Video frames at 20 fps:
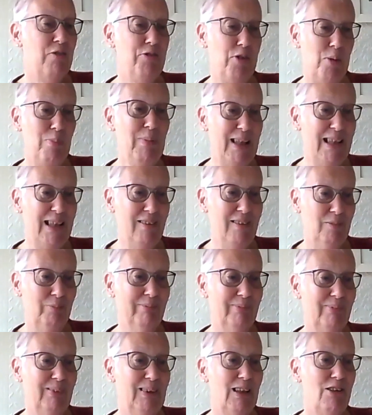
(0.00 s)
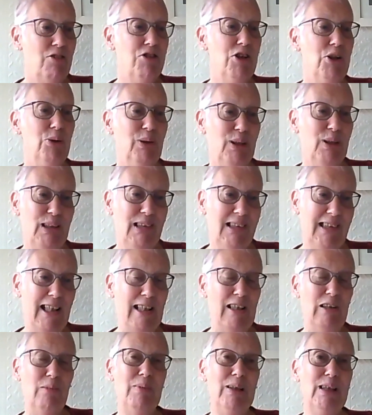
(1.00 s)
For me, true
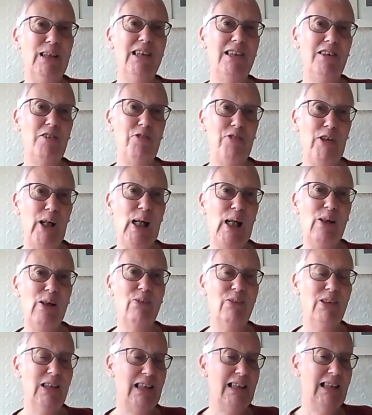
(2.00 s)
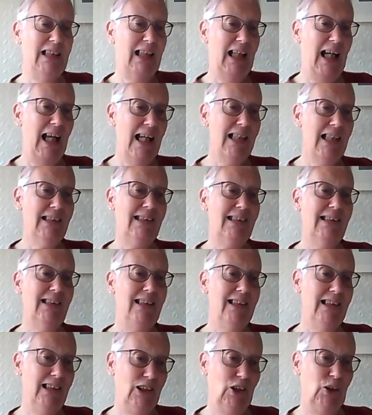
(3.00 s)
contentment is found in
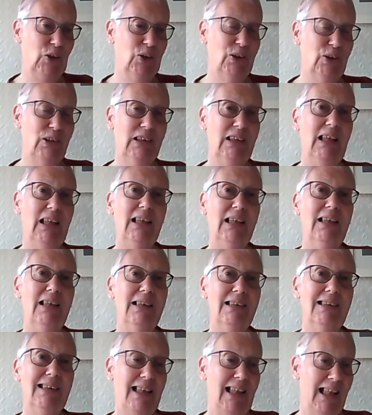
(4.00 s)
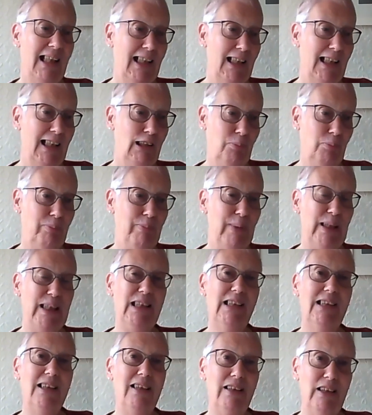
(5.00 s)
asking God to help
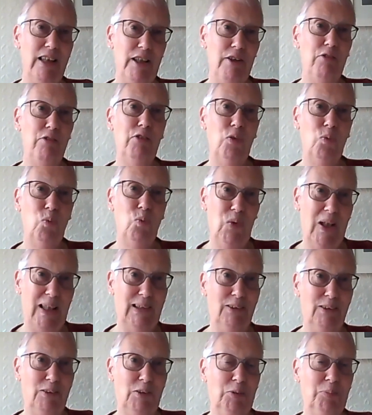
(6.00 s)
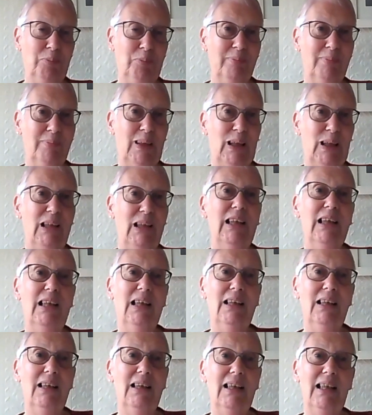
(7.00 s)
me to live well,
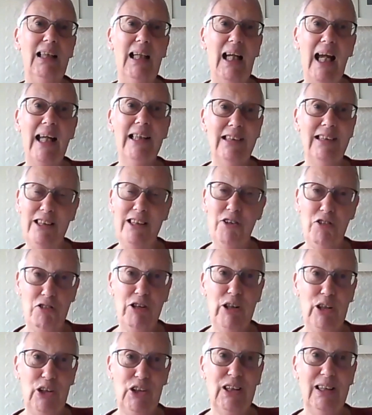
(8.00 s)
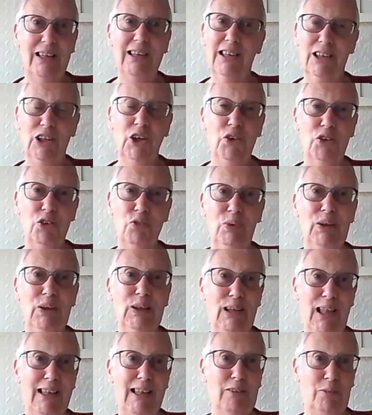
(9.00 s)
and in trusting that God
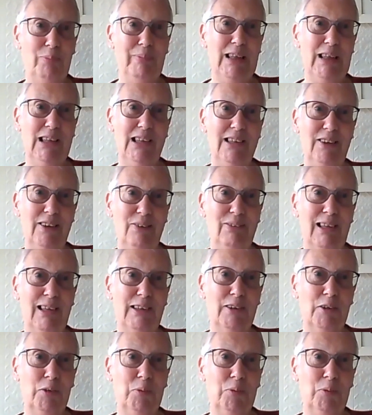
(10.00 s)
will help me to do that.